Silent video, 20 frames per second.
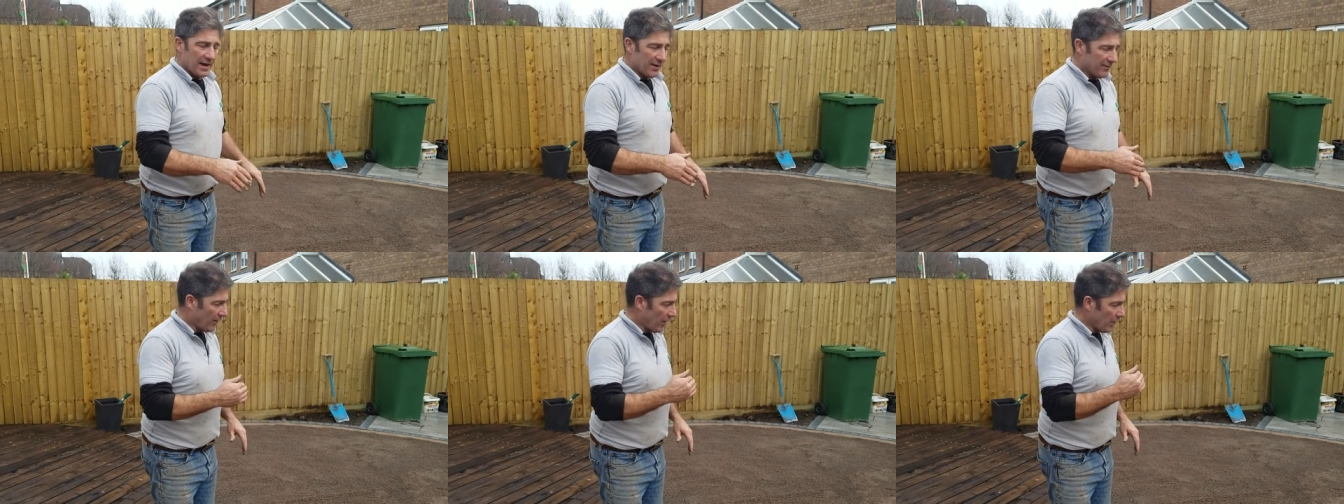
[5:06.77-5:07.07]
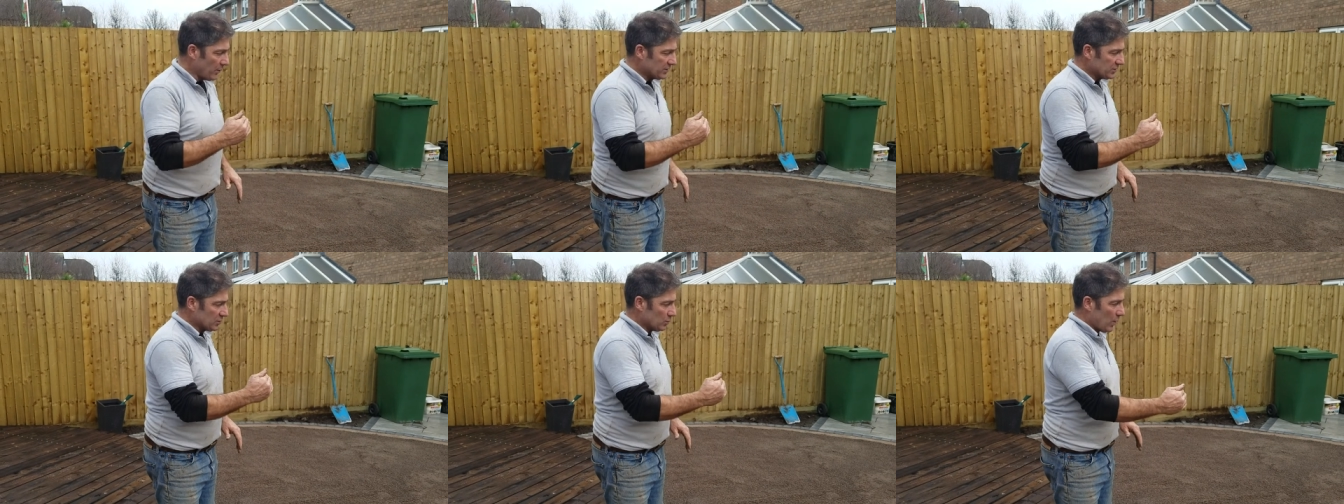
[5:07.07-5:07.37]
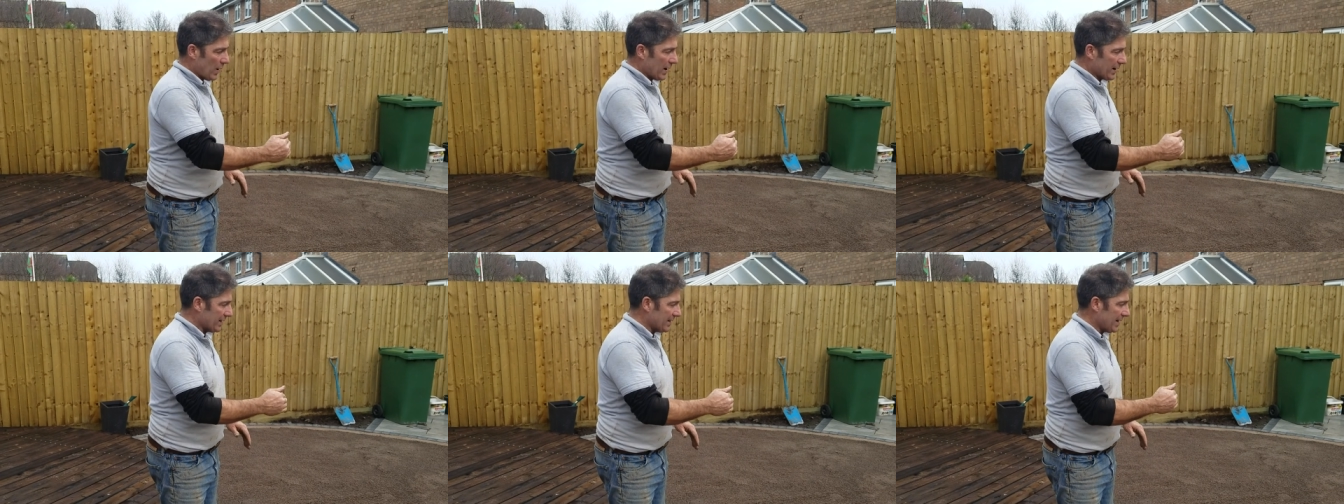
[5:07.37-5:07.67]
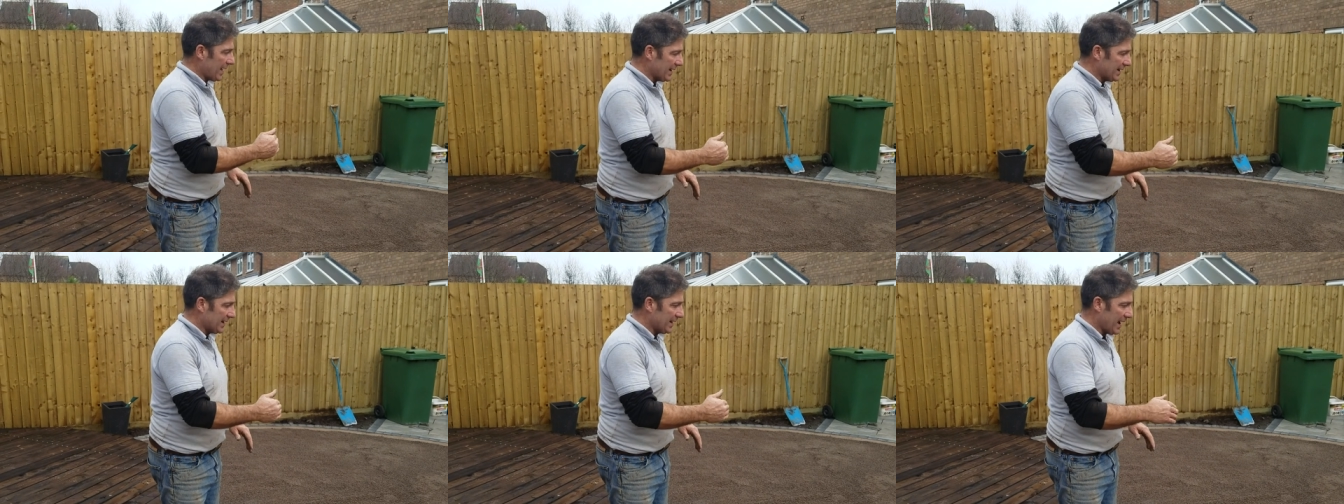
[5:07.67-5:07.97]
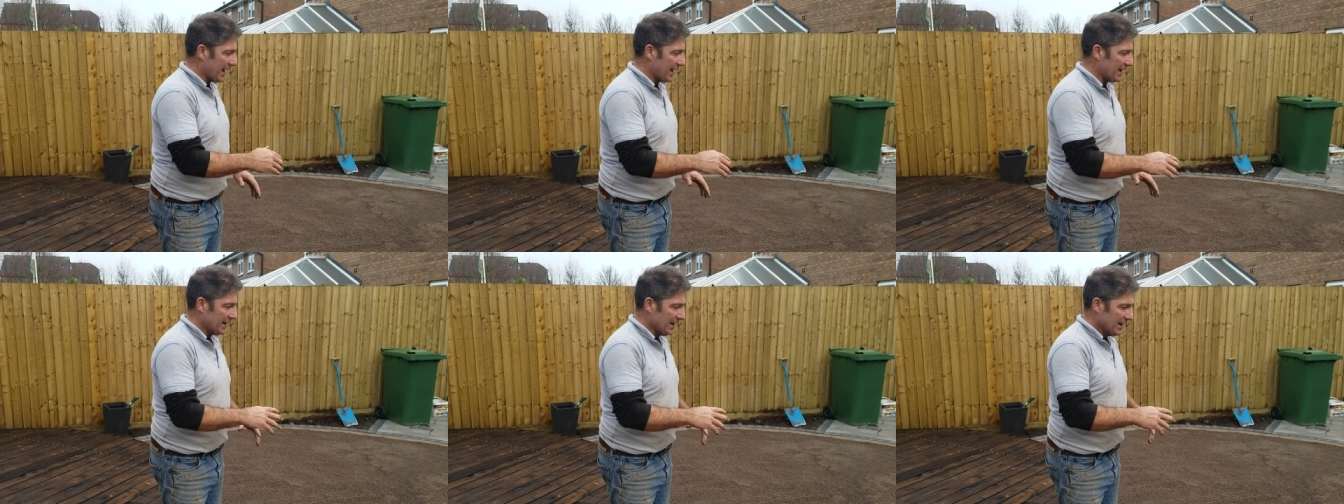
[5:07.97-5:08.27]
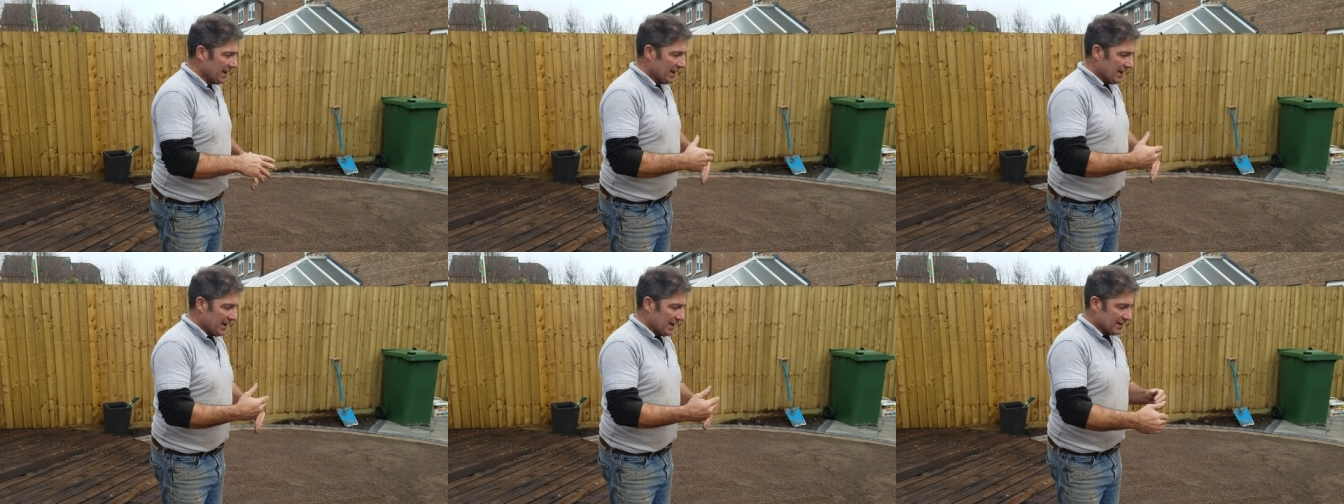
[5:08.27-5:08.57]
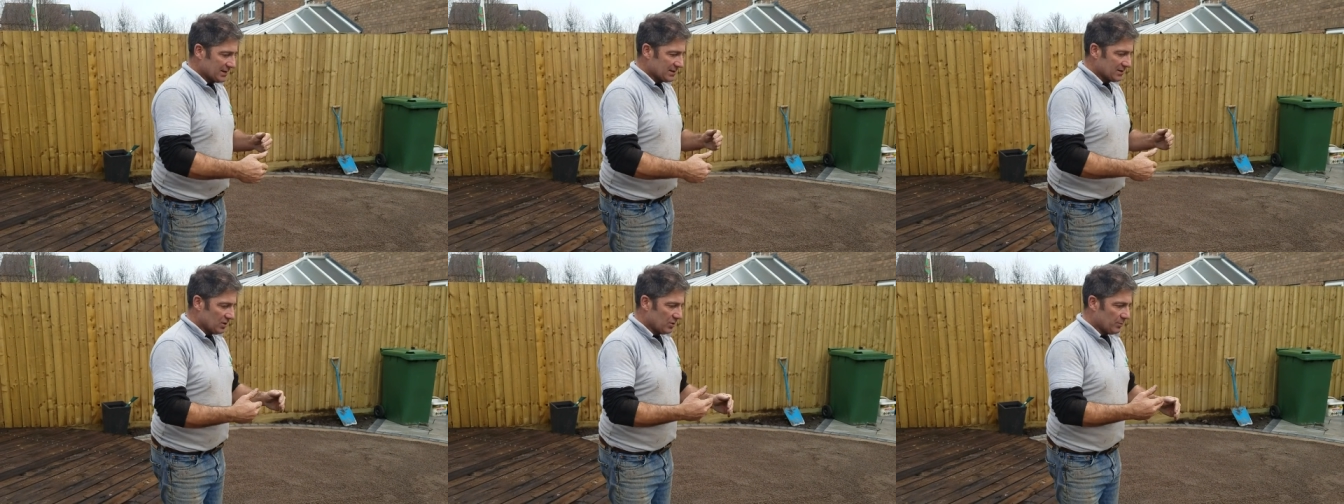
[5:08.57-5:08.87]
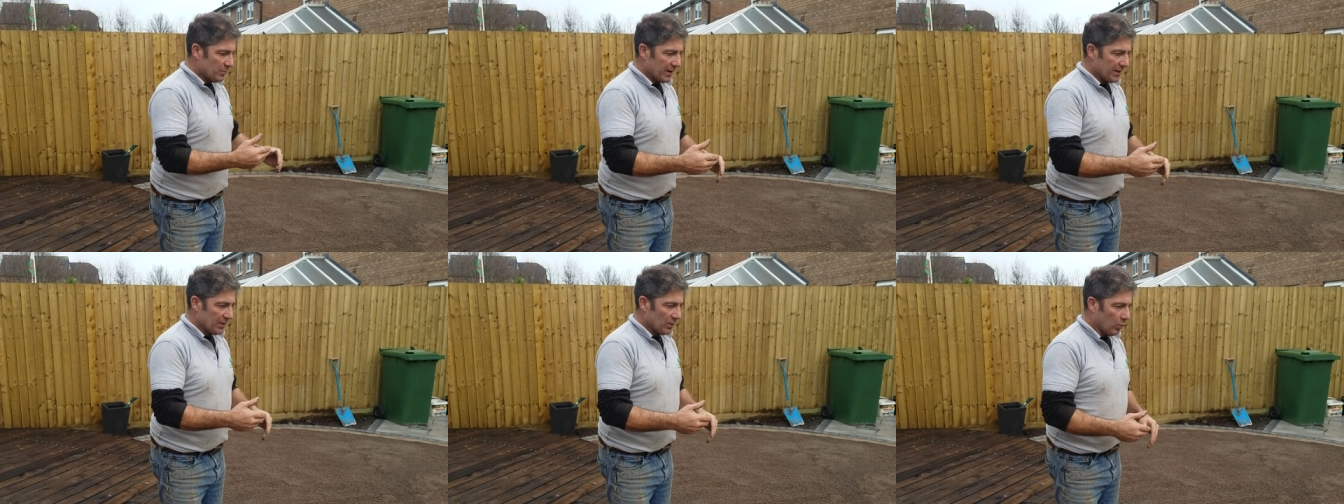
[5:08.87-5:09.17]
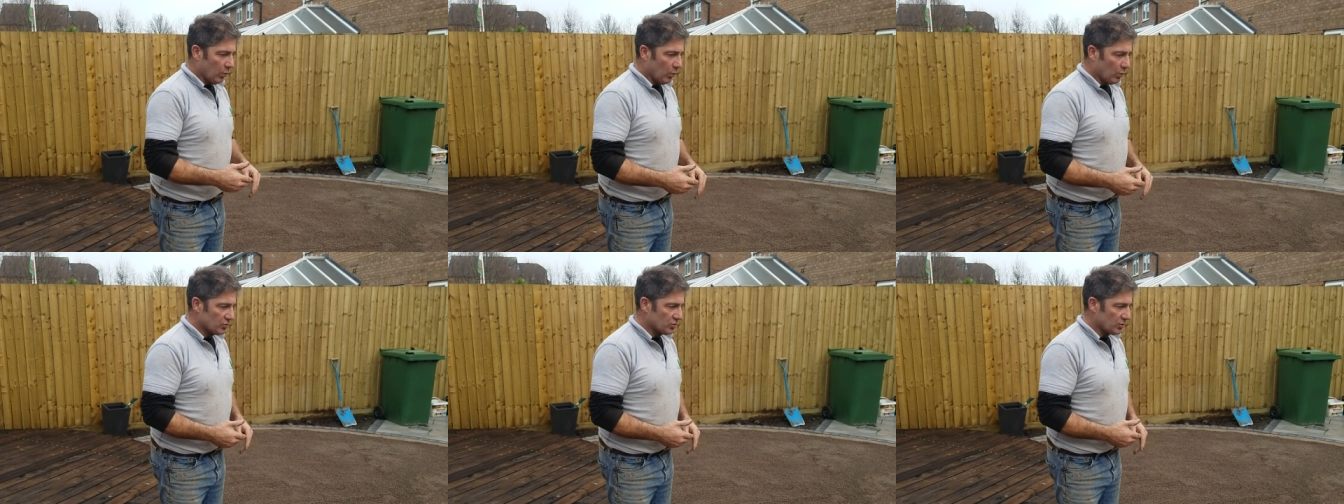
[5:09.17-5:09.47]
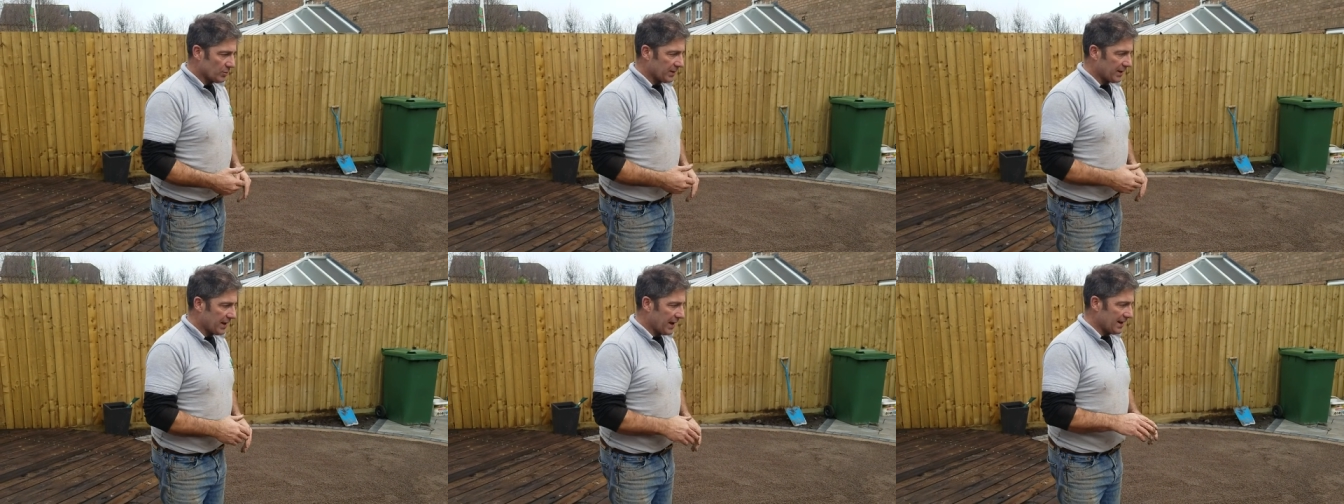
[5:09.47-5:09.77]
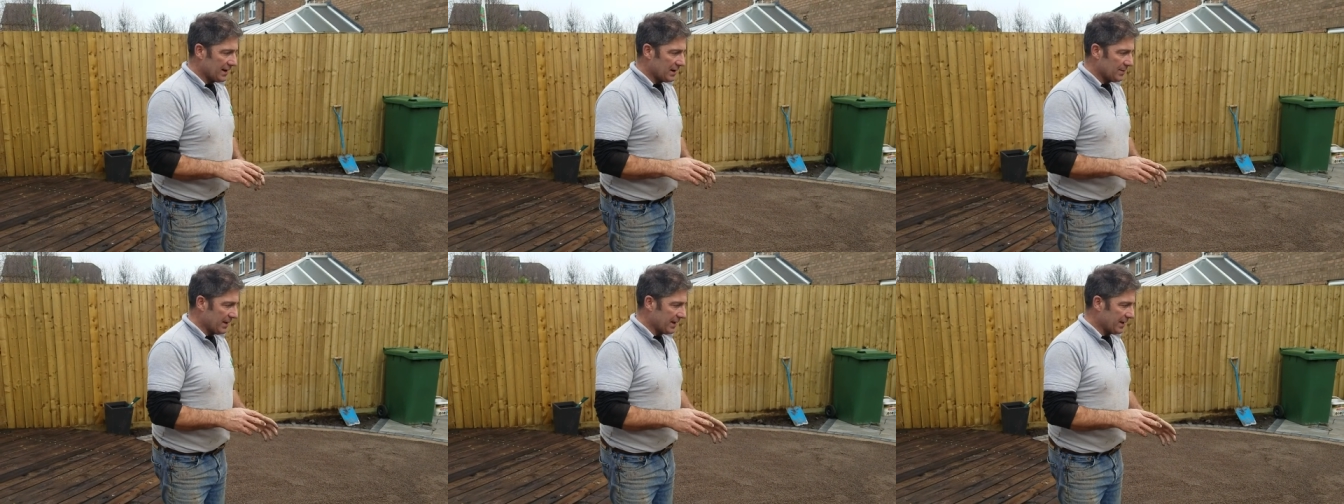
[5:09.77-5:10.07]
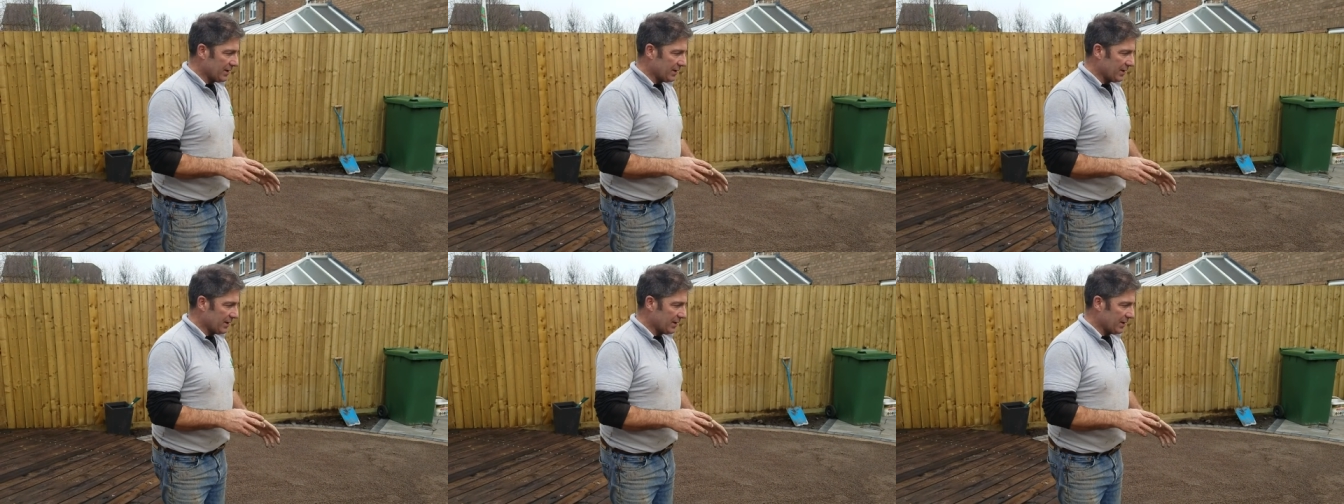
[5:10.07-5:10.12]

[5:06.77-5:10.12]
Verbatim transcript: If I was to whack it out again, it's going to bring the water up again and it